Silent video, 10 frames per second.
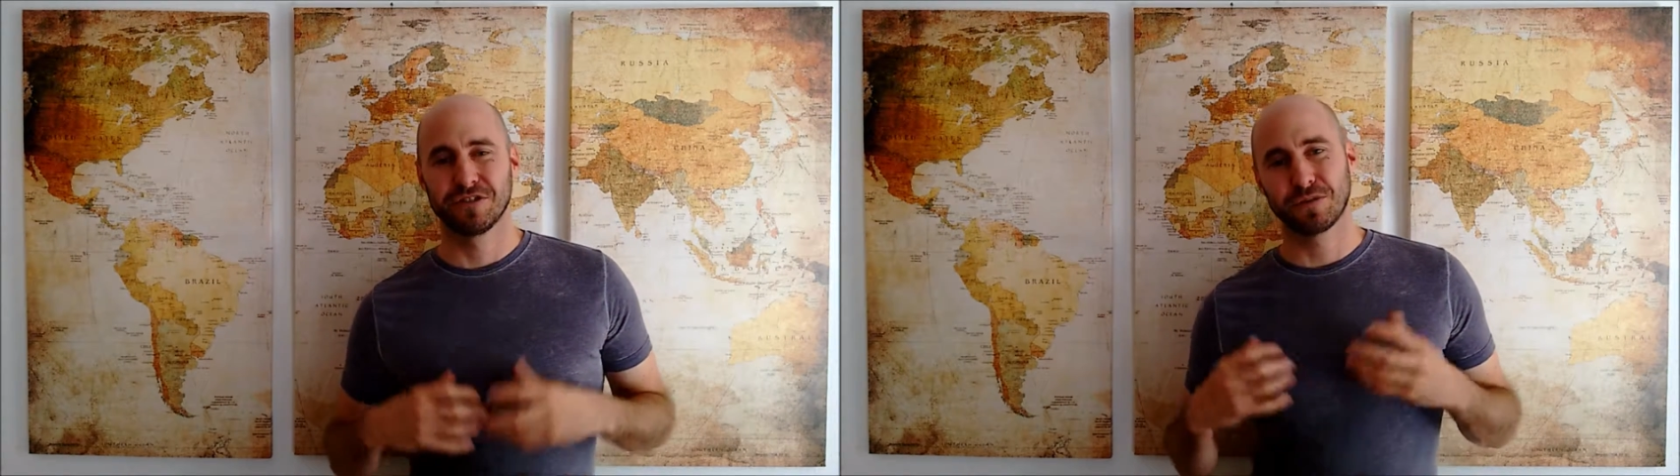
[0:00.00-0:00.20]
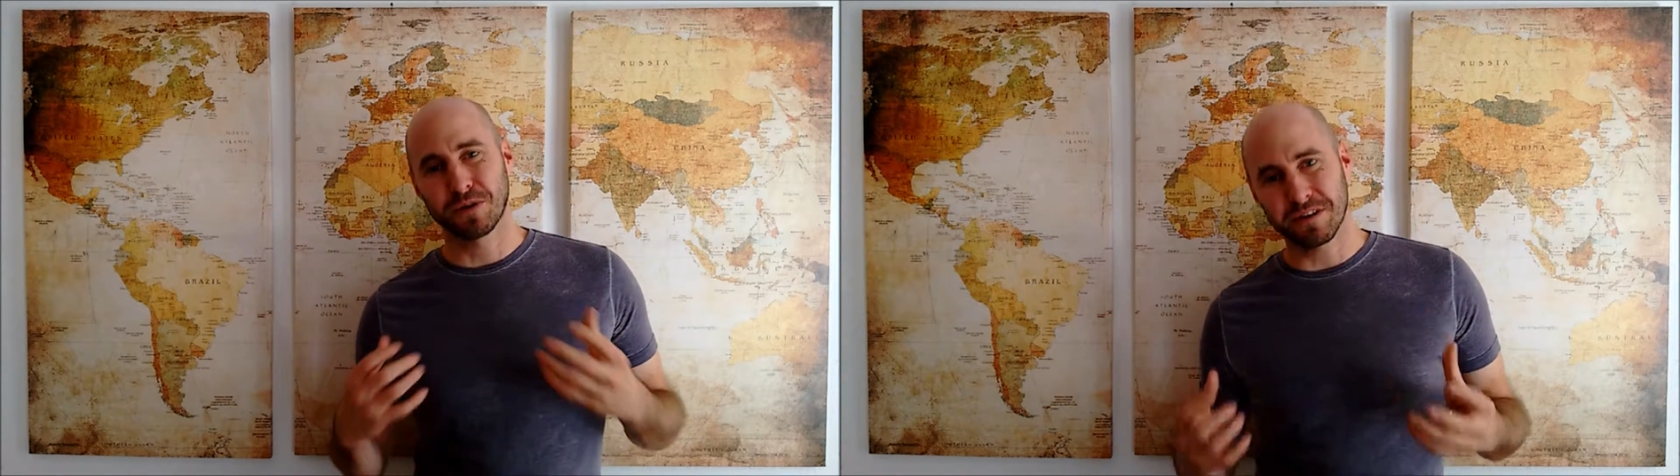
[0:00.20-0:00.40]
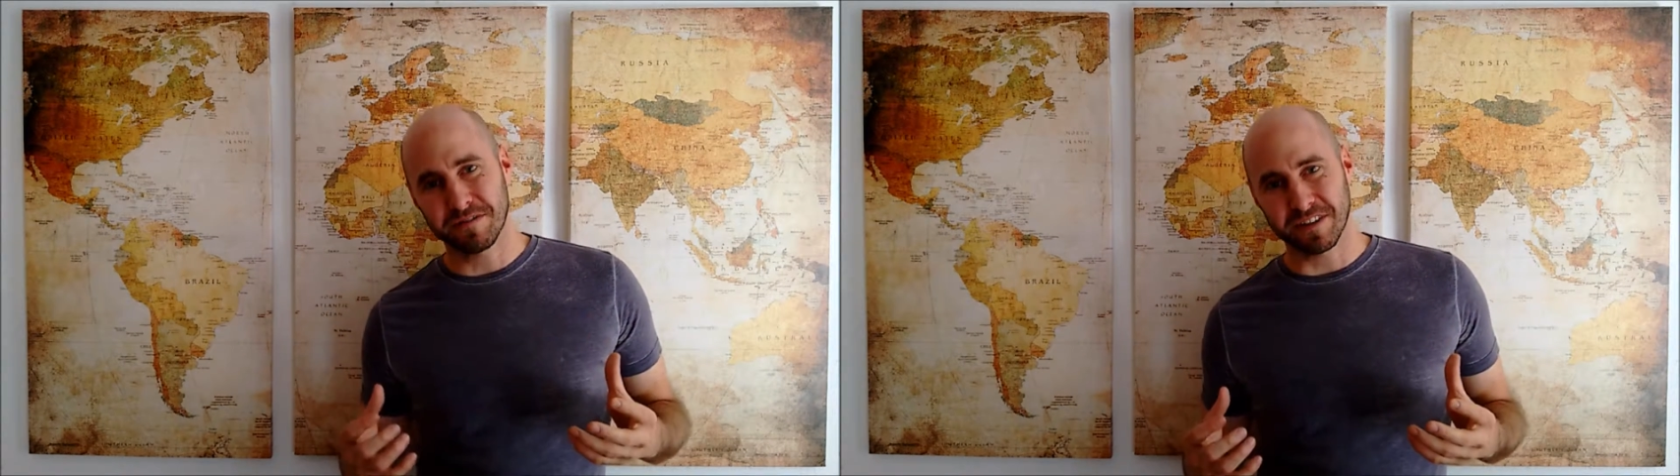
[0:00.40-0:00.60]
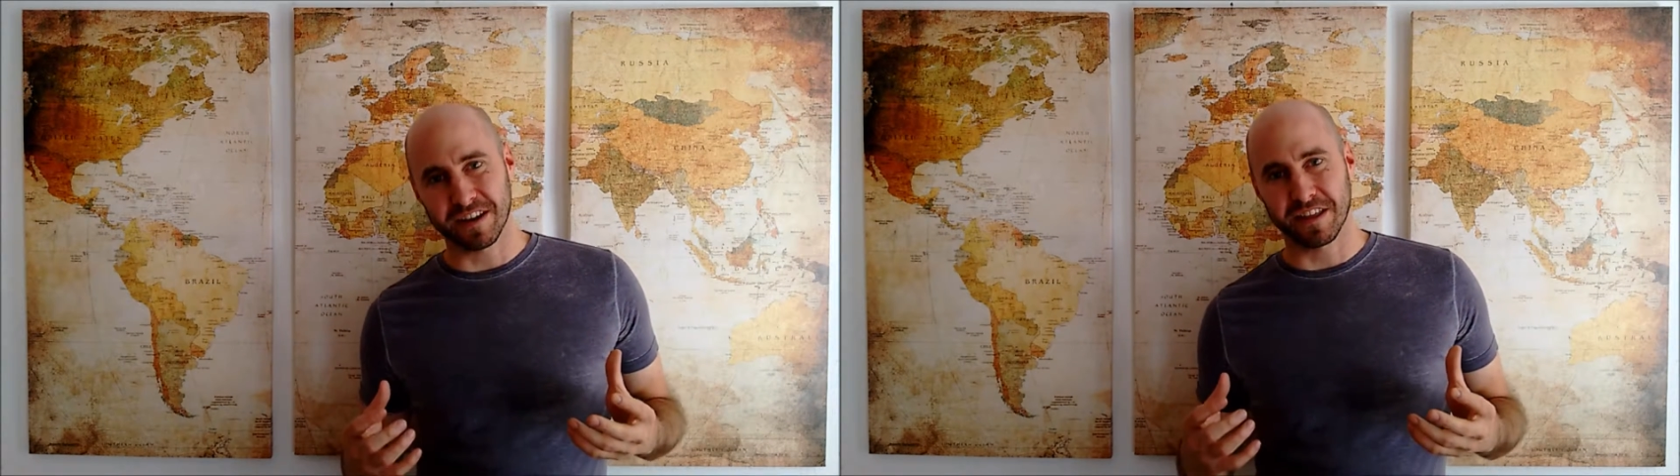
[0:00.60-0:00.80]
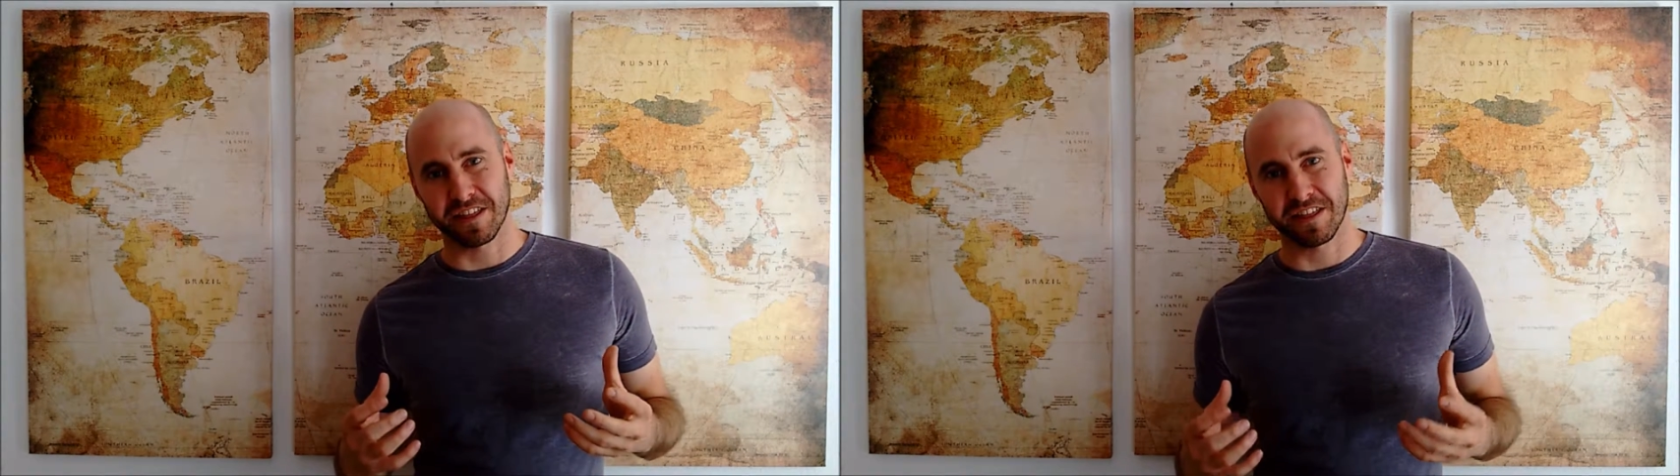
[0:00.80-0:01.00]

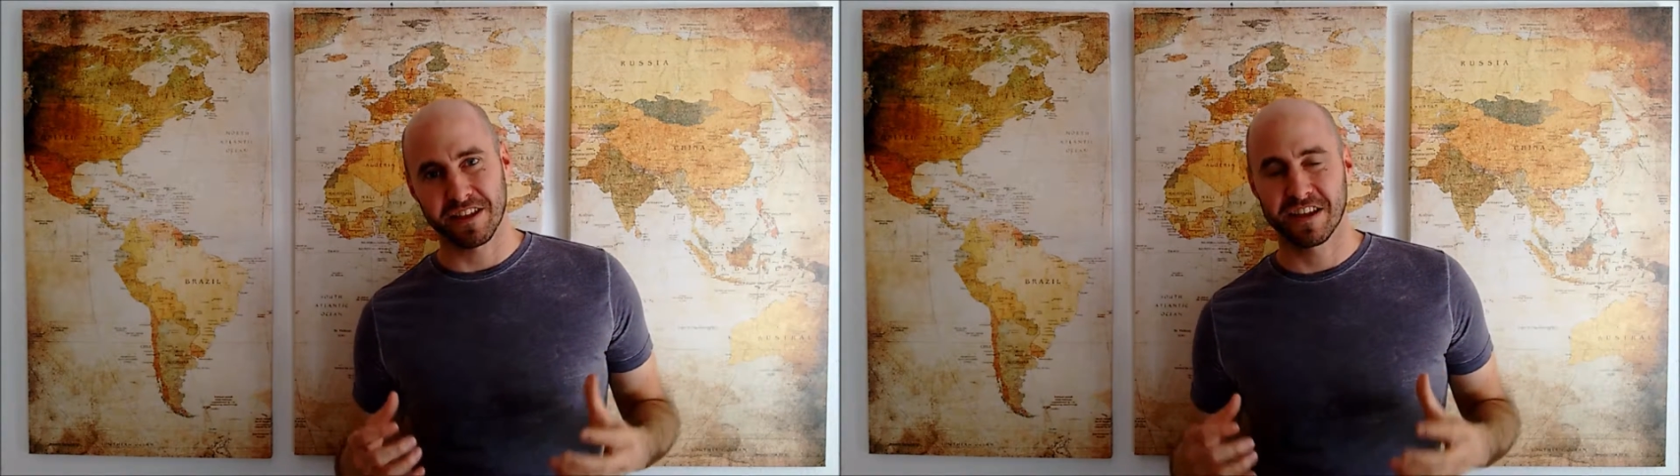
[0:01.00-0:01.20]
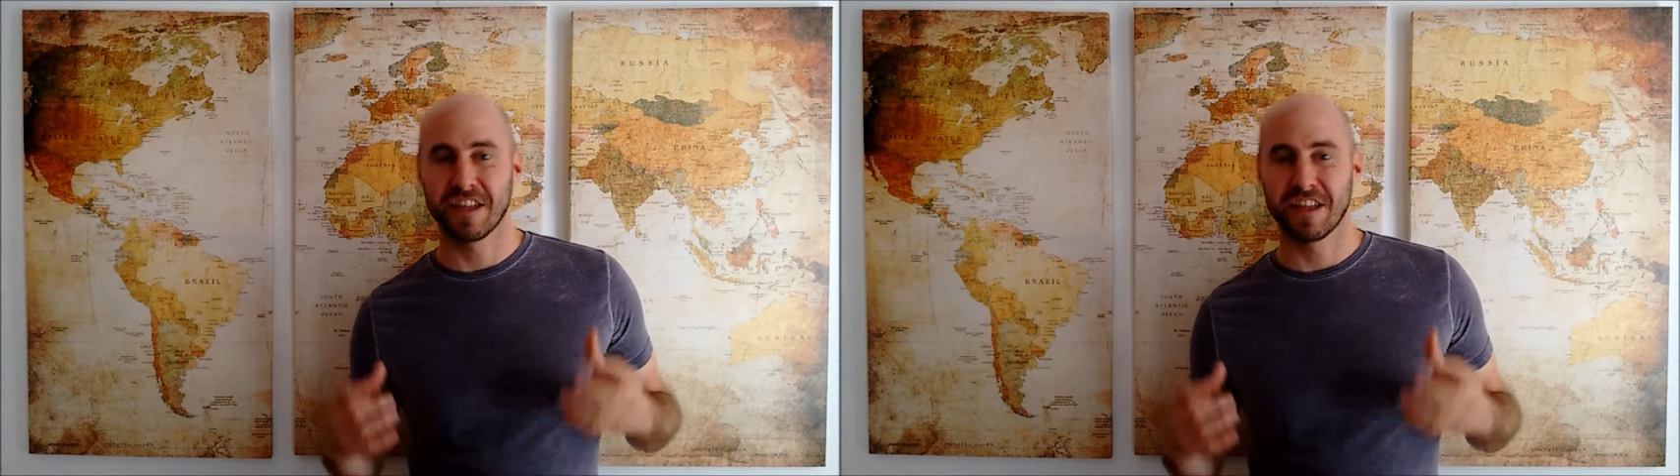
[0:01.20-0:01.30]
25th,